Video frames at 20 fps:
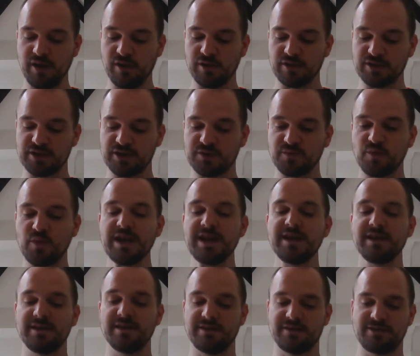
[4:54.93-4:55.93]
or
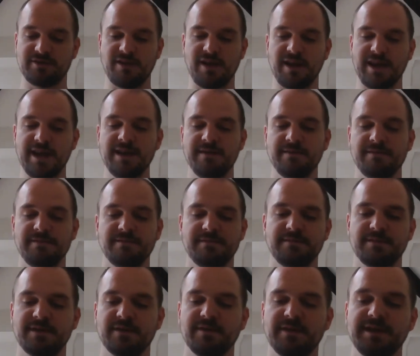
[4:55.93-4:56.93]
sweet trolley.
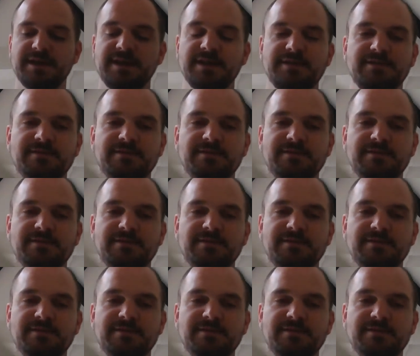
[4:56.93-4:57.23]
So this